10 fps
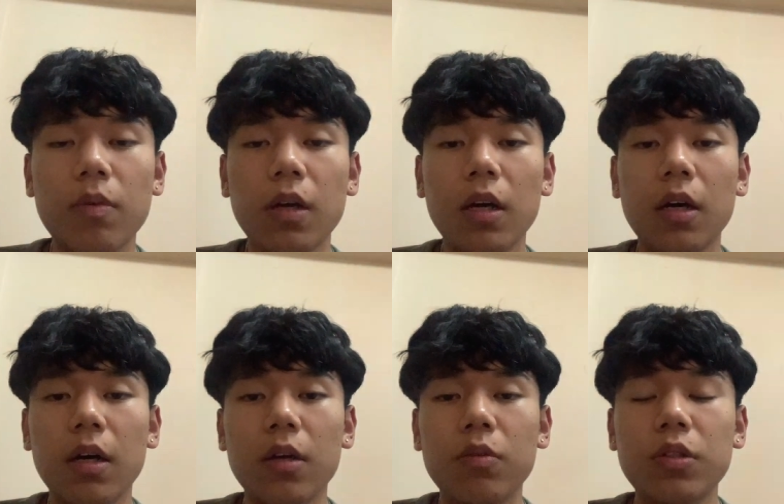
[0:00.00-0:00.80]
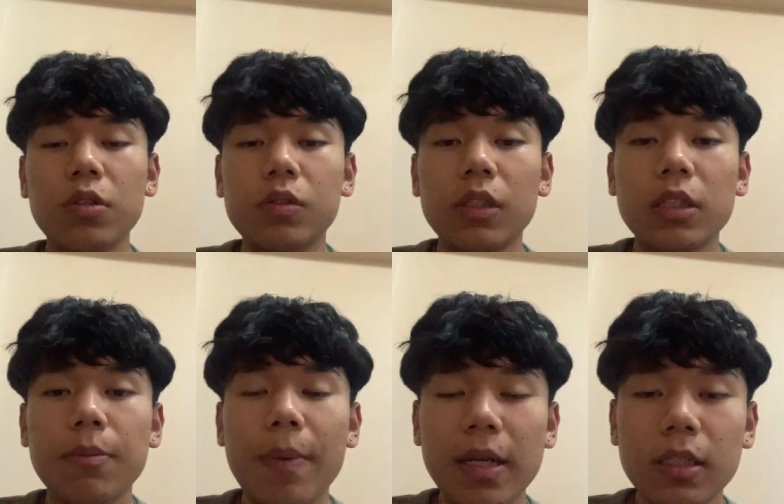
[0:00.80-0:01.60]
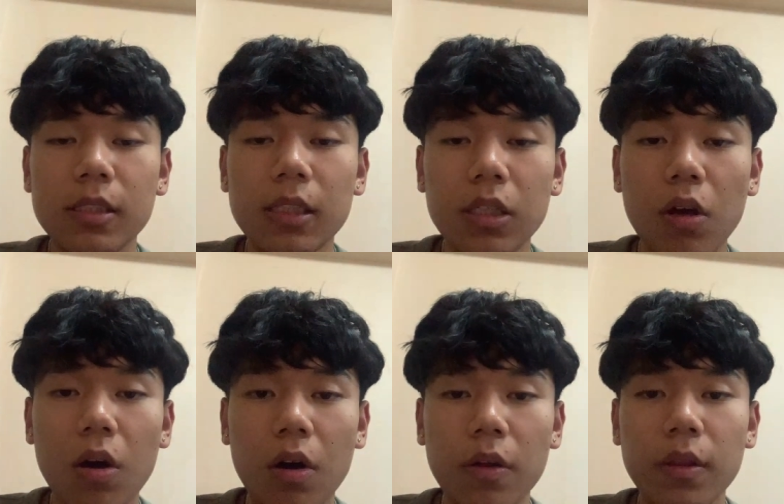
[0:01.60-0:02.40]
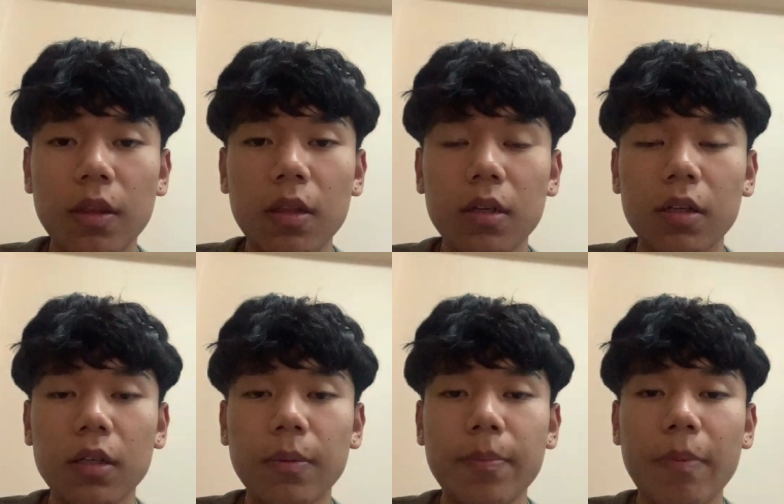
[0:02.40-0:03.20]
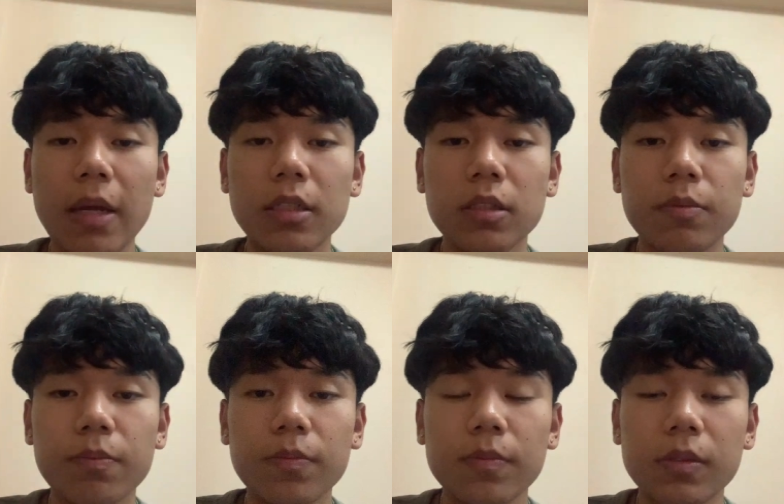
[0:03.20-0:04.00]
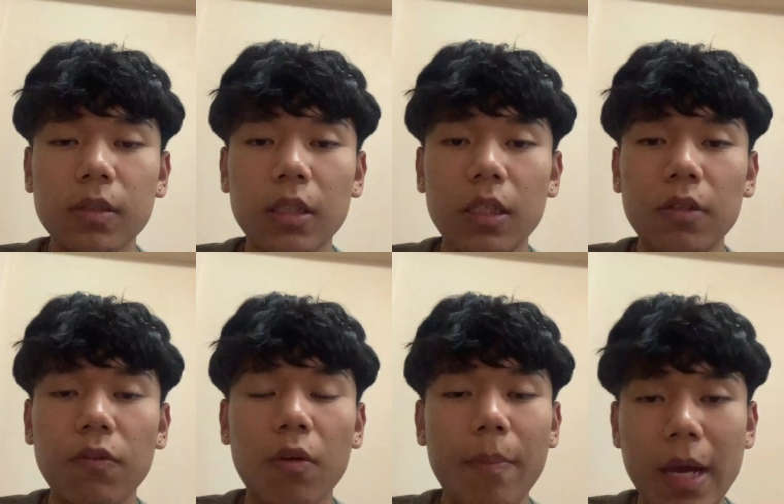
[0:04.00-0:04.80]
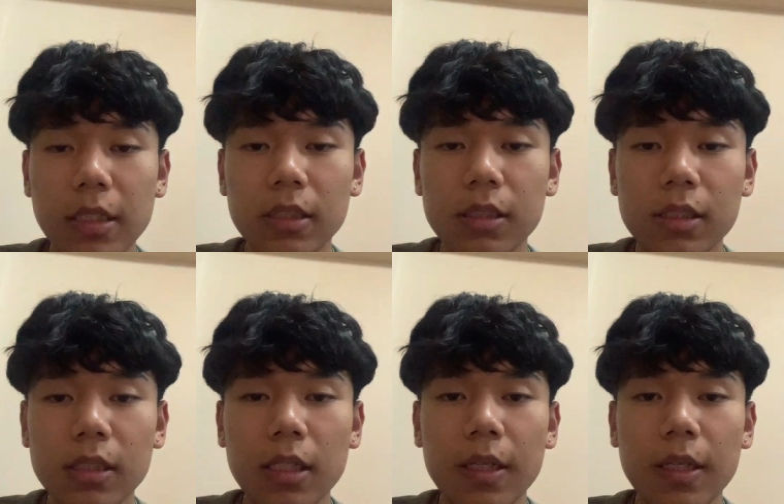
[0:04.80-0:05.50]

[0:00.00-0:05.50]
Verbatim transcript: uh, reducing dependency on the patent need for patents.